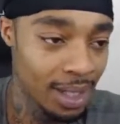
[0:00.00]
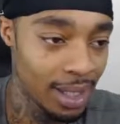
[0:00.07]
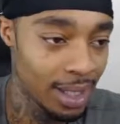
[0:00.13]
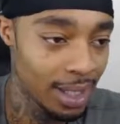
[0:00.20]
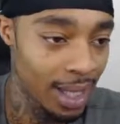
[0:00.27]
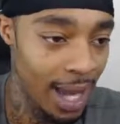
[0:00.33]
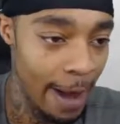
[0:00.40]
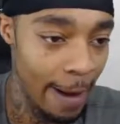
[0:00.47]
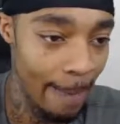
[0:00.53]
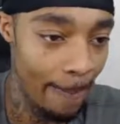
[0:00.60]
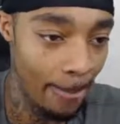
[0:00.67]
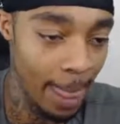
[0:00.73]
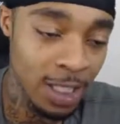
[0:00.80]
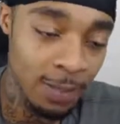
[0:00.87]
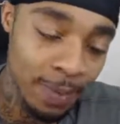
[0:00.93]

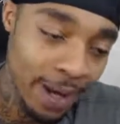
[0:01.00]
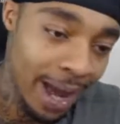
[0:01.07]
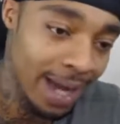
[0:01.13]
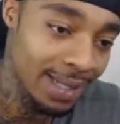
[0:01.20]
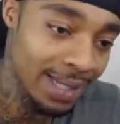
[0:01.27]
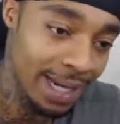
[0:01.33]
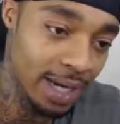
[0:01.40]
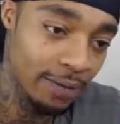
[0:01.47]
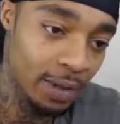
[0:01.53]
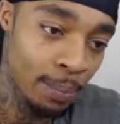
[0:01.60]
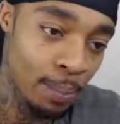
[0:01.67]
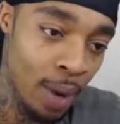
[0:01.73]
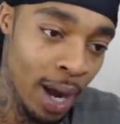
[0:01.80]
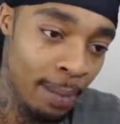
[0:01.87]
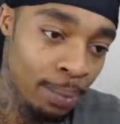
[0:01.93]
Let's be honest, if
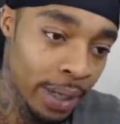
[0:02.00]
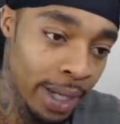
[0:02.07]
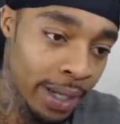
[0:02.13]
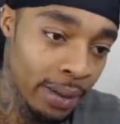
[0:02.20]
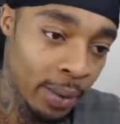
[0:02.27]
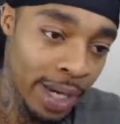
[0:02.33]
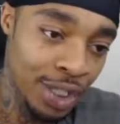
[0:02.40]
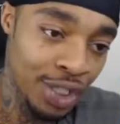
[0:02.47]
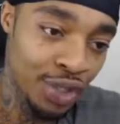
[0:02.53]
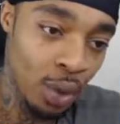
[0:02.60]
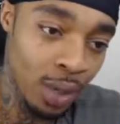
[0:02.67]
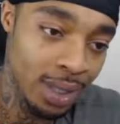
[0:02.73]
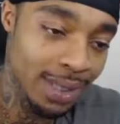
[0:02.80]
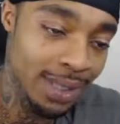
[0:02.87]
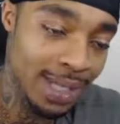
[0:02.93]
LeBron played in
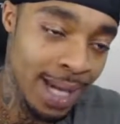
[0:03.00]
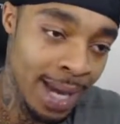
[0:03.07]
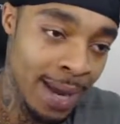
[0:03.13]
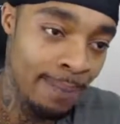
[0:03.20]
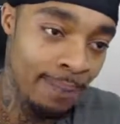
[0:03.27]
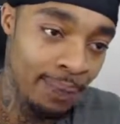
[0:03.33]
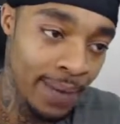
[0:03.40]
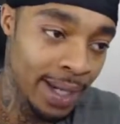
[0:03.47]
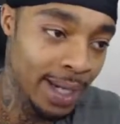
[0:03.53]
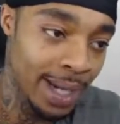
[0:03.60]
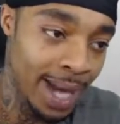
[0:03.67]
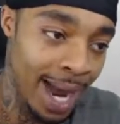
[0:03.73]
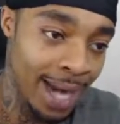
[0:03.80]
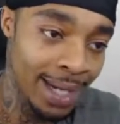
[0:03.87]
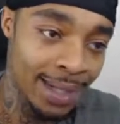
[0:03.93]
Jordan's time in the
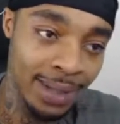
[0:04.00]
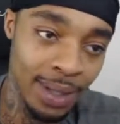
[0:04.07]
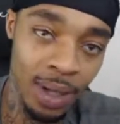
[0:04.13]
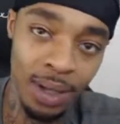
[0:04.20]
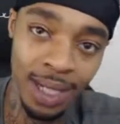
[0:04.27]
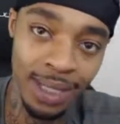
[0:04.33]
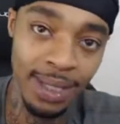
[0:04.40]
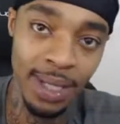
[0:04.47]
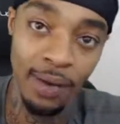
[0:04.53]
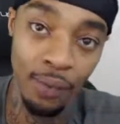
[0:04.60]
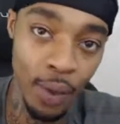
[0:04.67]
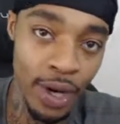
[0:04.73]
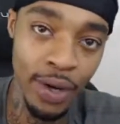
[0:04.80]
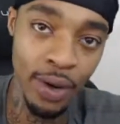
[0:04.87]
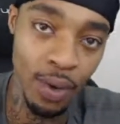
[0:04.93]
90s and all that stuff
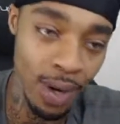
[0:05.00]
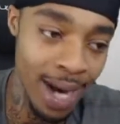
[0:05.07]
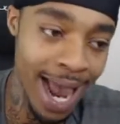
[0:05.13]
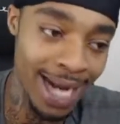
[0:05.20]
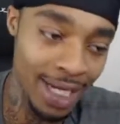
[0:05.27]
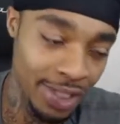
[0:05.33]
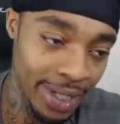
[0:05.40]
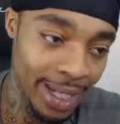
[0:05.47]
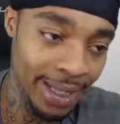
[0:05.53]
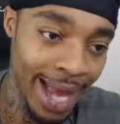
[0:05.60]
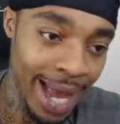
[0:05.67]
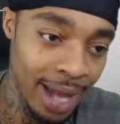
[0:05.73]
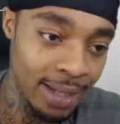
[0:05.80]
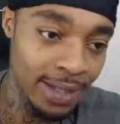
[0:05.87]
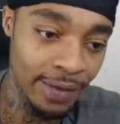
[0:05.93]
where you were actually
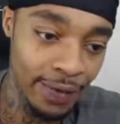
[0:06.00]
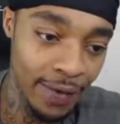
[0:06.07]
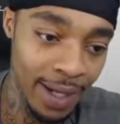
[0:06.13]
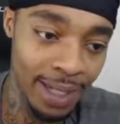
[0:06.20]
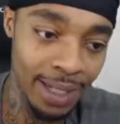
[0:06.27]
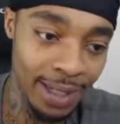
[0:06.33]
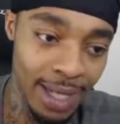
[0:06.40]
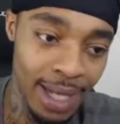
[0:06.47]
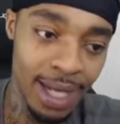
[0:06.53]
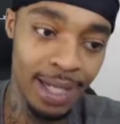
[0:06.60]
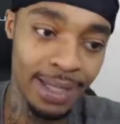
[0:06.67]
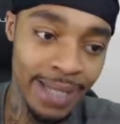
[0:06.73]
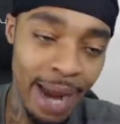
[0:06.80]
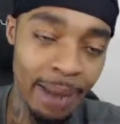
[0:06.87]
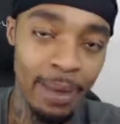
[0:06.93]
allowed to fucking
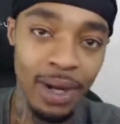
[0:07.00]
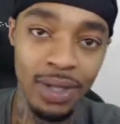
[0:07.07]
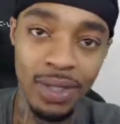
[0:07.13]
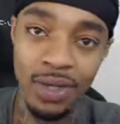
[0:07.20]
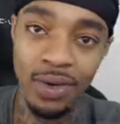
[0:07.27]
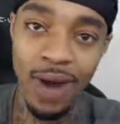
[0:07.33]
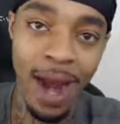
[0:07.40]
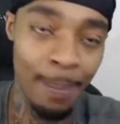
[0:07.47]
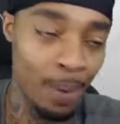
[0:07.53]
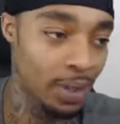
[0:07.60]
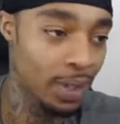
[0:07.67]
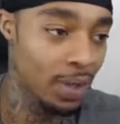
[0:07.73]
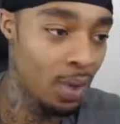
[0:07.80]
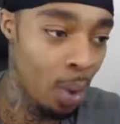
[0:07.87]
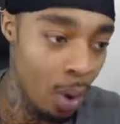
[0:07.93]
damn near scrap
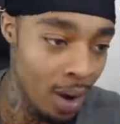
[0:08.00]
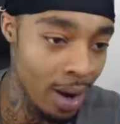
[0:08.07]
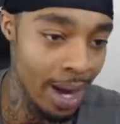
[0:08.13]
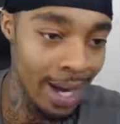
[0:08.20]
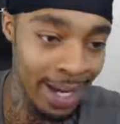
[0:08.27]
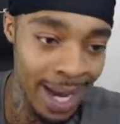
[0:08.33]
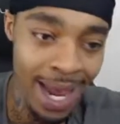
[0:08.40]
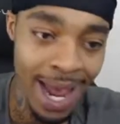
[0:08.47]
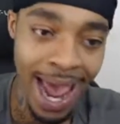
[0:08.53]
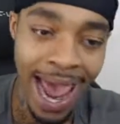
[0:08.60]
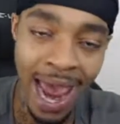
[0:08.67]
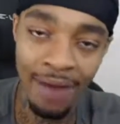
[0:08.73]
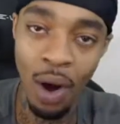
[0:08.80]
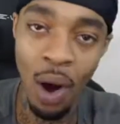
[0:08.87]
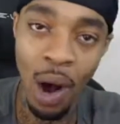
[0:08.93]
on the court and
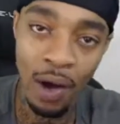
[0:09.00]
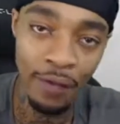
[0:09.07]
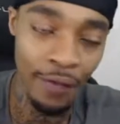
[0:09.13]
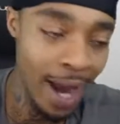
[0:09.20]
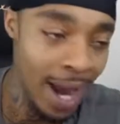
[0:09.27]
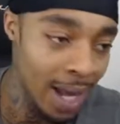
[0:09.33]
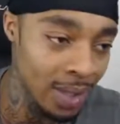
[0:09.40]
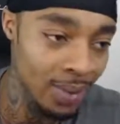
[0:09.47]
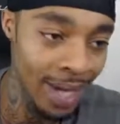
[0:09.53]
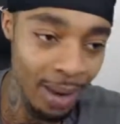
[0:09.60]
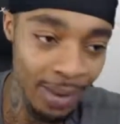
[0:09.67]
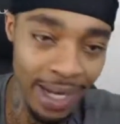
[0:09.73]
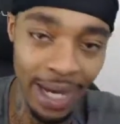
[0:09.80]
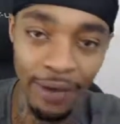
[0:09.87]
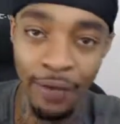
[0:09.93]
have hard fouls
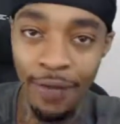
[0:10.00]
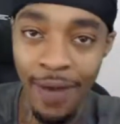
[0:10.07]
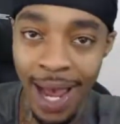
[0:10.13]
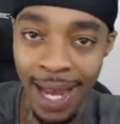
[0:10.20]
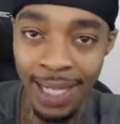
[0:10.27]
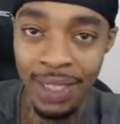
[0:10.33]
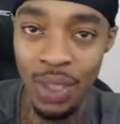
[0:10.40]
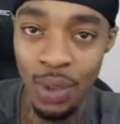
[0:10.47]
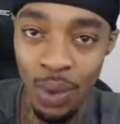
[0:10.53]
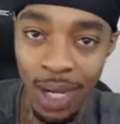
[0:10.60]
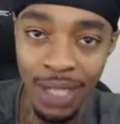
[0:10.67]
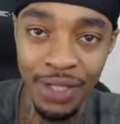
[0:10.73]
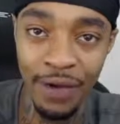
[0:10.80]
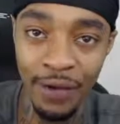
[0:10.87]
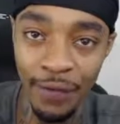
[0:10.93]
without getting fined
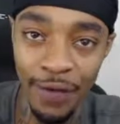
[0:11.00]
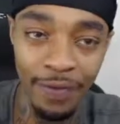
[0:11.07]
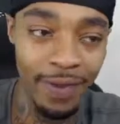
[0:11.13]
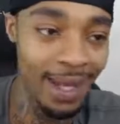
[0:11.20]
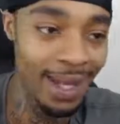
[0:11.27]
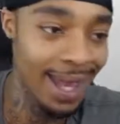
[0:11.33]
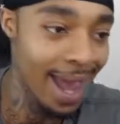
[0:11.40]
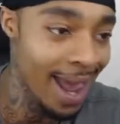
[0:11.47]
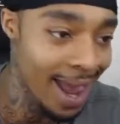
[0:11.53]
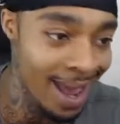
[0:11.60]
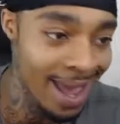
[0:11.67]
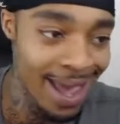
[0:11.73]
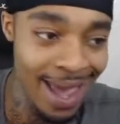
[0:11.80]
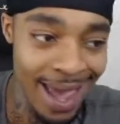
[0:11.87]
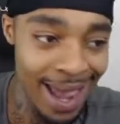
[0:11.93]

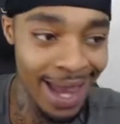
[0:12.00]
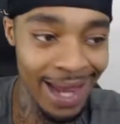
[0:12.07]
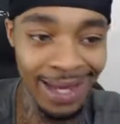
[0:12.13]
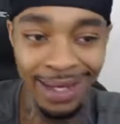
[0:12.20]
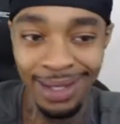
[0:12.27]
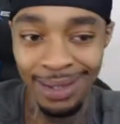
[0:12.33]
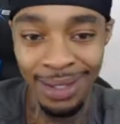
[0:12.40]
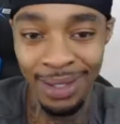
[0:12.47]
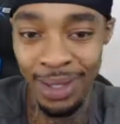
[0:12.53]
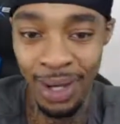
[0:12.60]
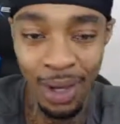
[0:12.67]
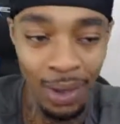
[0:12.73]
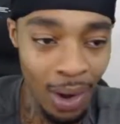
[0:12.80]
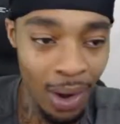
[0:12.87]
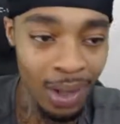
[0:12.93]
$250K and,
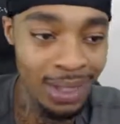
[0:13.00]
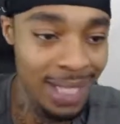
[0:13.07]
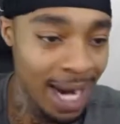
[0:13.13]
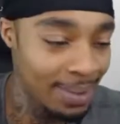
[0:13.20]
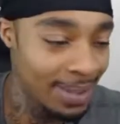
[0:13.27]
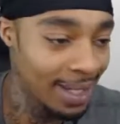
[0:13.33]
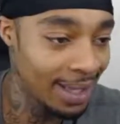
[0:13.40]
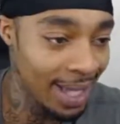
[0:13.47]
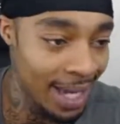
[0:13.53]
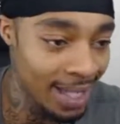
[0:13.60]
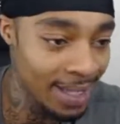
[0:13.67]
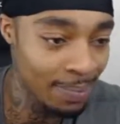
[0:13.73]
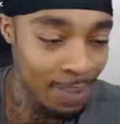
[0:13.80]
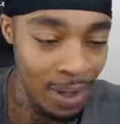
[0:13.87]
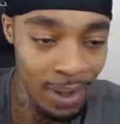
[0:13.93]
all types of
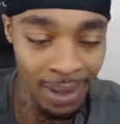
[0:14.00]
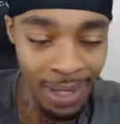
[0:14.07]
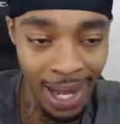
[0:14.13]
things, bro,